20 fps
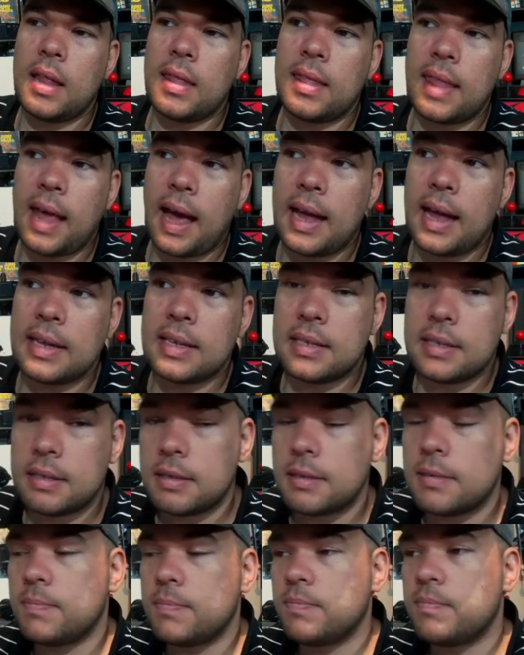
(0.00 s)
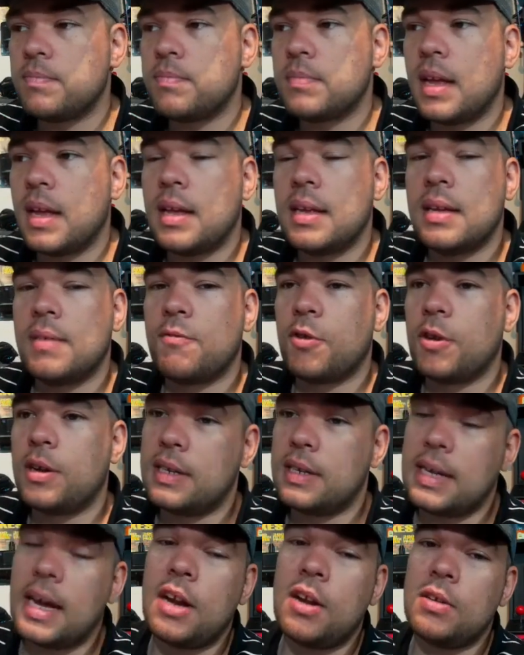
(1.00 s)
That's for
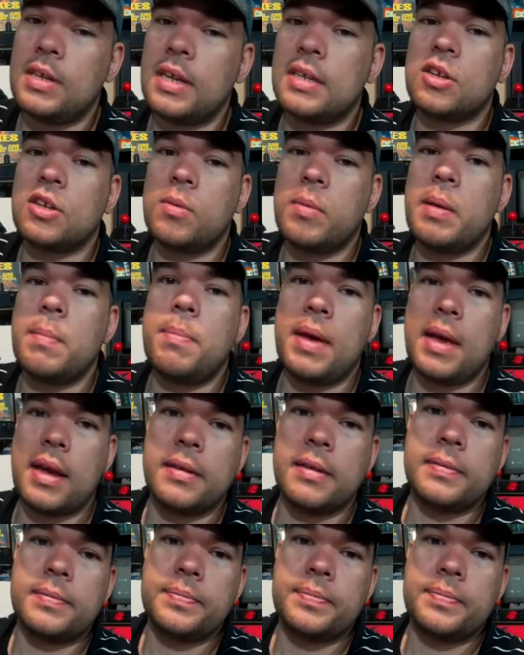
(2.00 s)
Nintendo. That's going to be big.